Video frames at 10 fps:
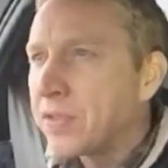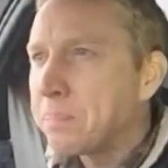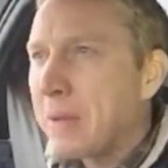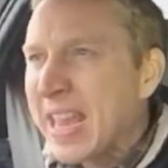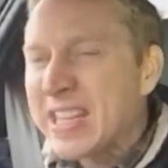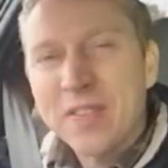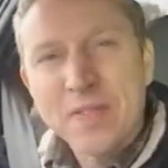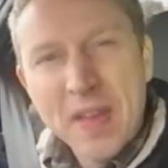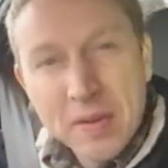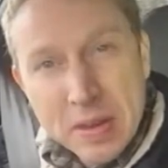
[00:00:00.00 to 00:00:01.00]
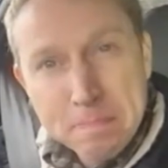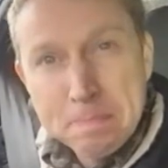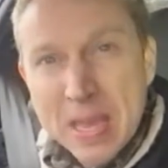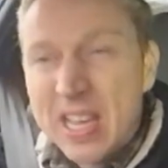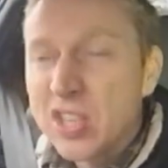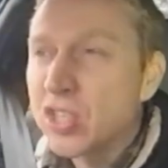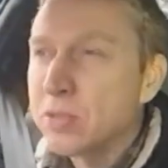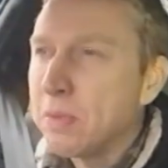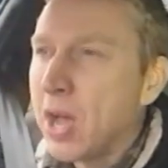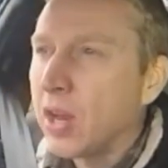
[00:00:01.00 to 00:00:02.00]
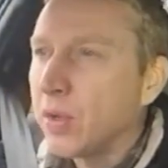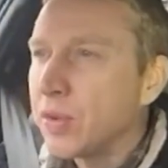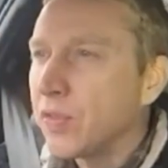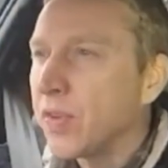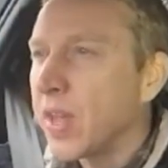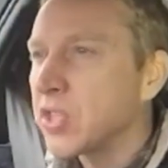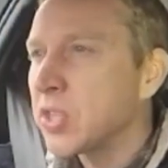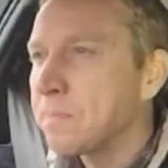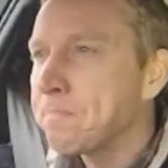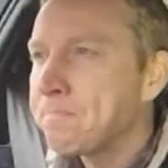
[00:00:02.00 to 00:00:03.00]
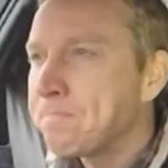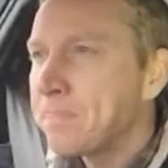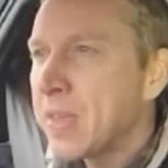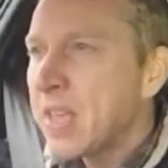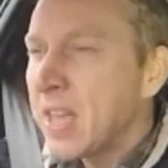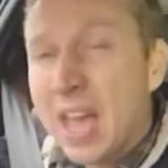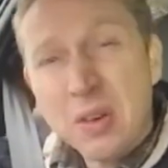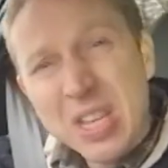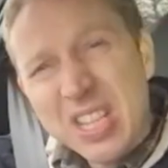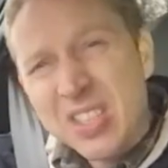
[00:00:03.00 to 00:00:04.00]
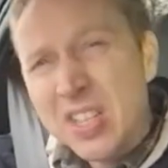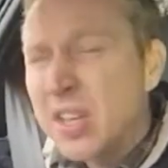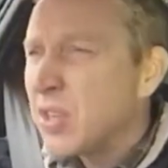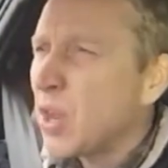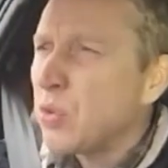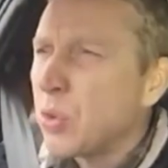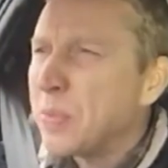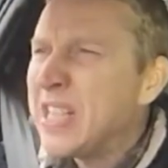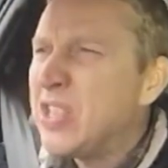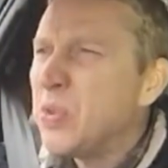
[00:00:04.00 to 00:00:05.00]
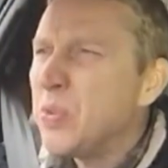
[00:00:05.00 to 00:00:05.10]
to paint a very big smile on your face. Audis don't normally do